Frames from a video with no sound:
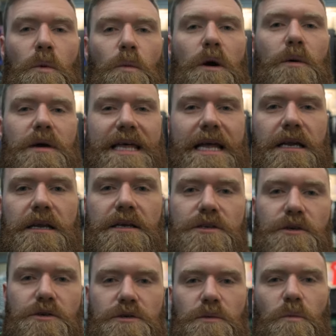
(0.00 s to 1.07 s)
where we're then going to
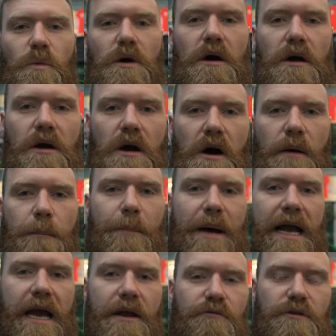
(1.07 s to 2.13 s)
do some work on
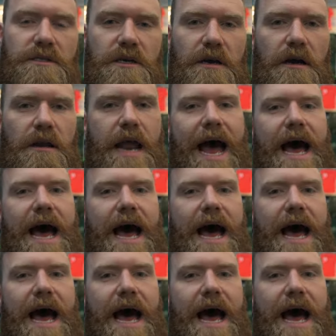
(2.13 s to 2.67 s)
backhand return